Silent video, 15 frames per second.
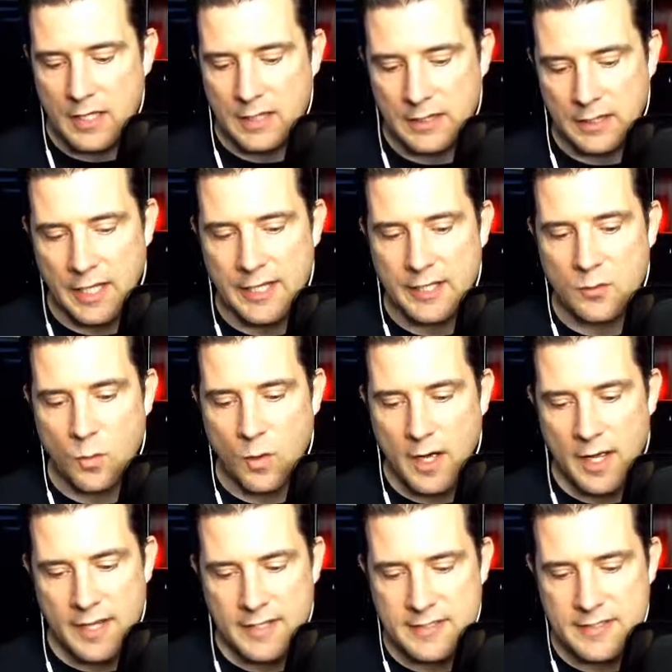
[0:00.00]

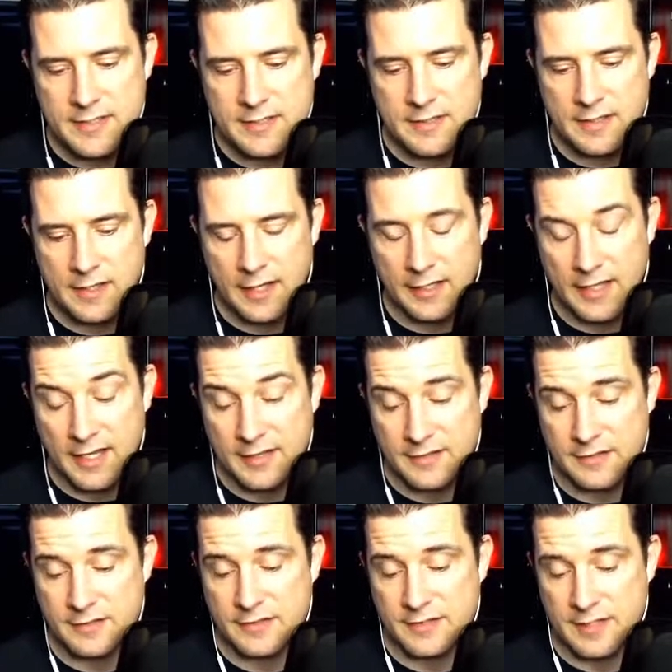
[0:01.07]
Likewise, again, this
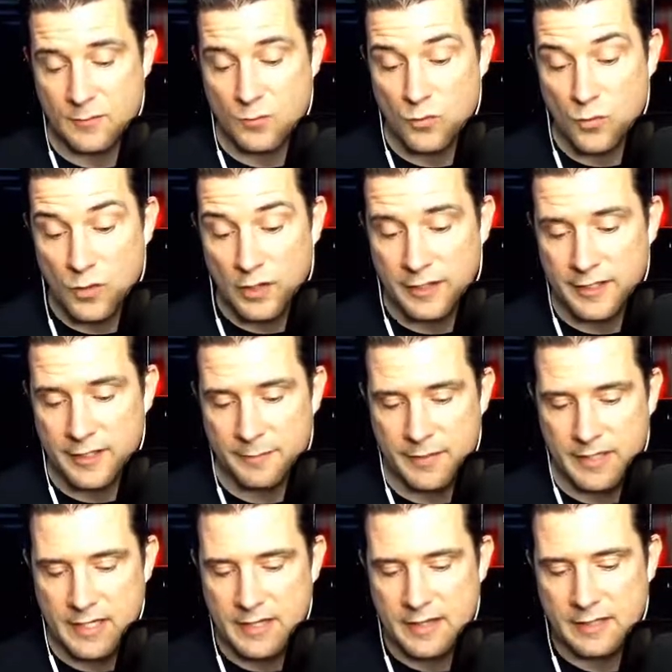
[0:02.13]
is going to seem really
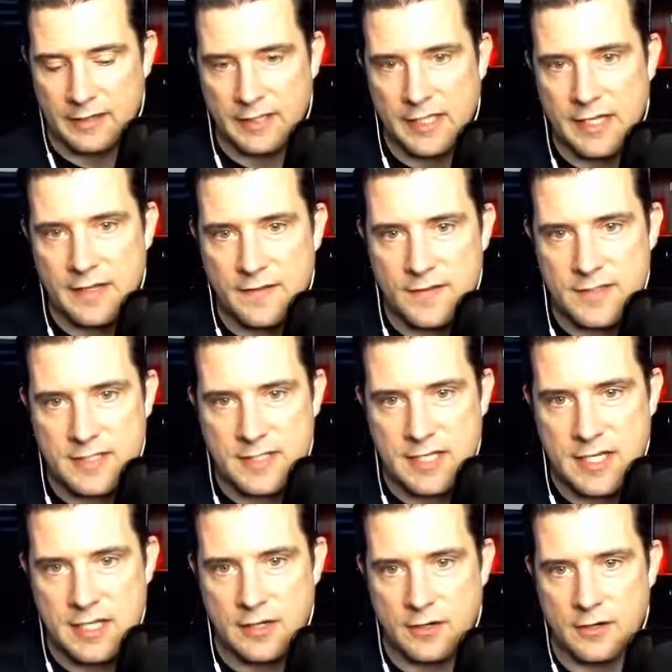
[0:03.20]
nitpicky. The leaves
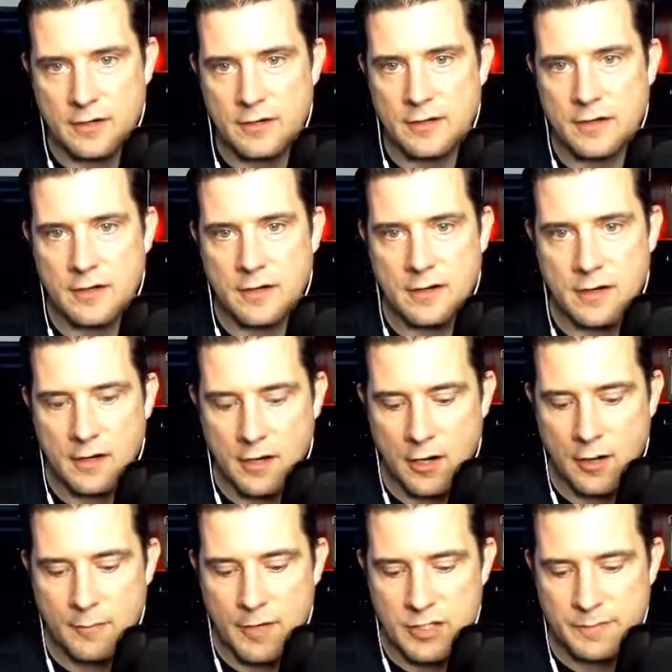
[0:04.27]
here
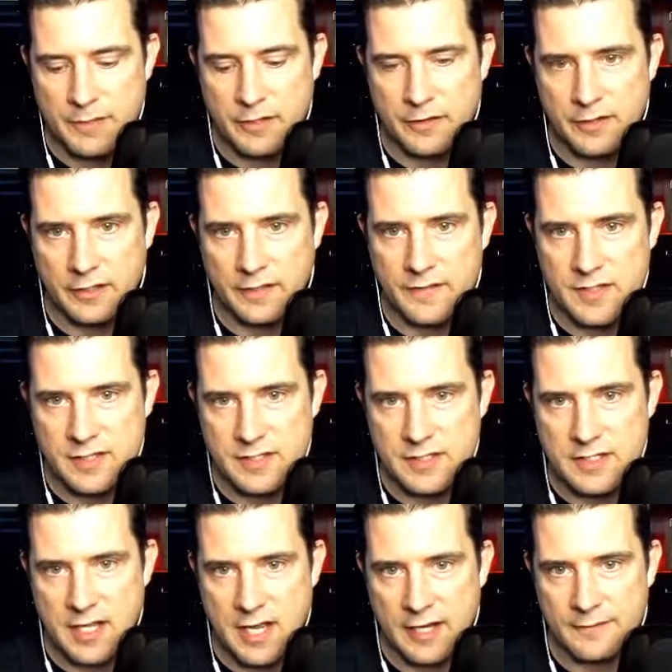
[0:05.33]
are much bigger than the leaves on the
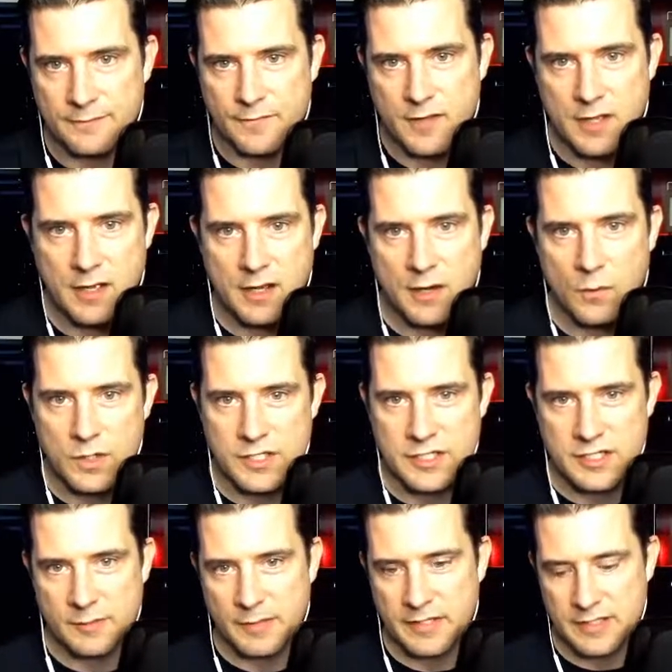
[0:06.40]
side, which
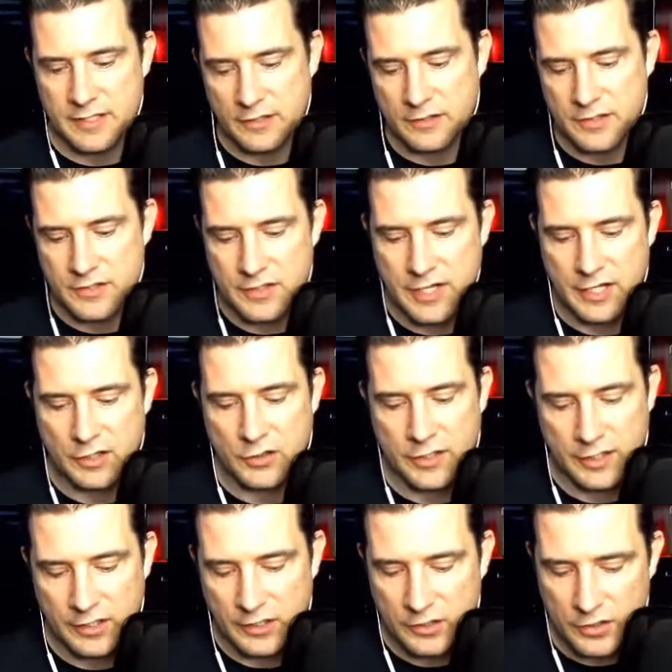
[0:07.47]
isn't a big deal because you're kind of
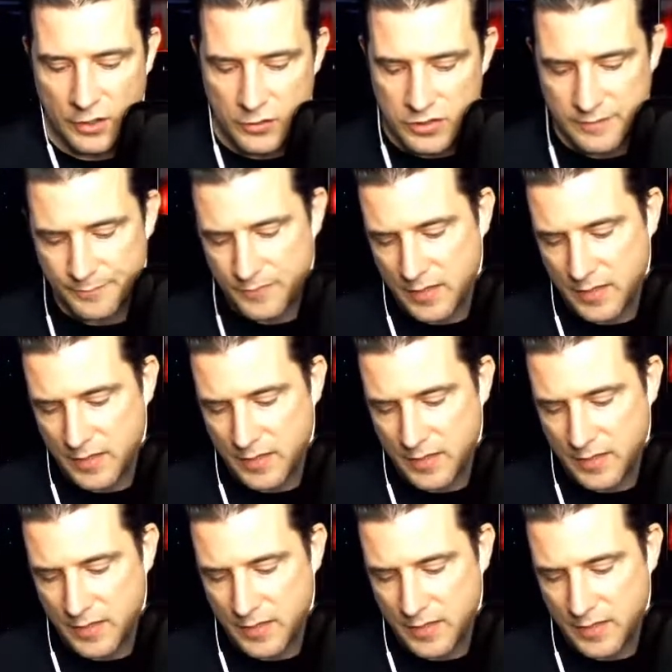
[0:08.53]
looking in close.